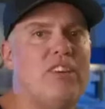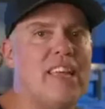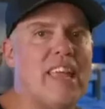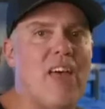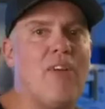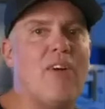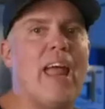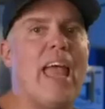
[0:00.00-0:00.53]

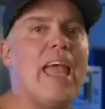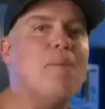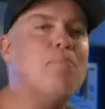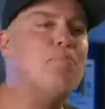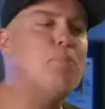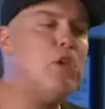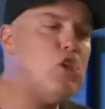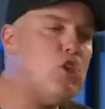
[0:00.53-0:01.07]
together a
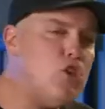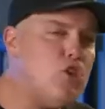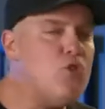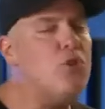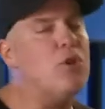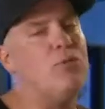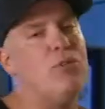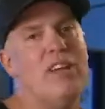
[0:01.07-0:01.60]

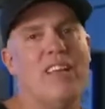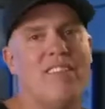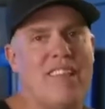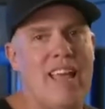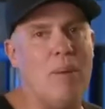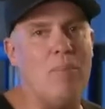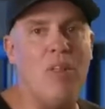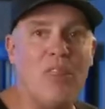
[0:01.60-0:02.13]
beautiful
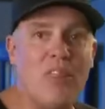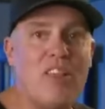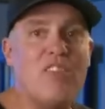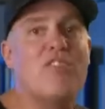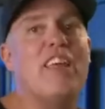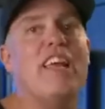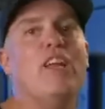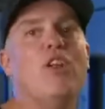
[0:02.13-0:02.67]
example. This
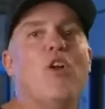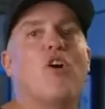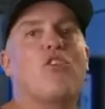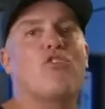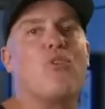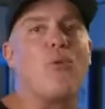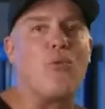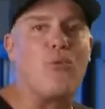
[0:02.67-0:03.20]
thing
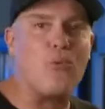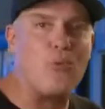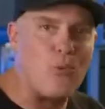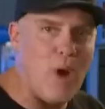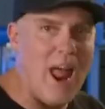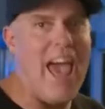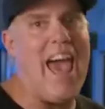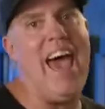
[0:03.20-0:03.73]
looks
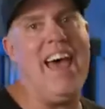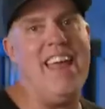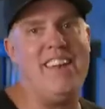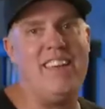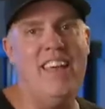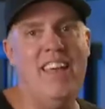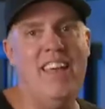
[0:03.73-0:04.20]
rad.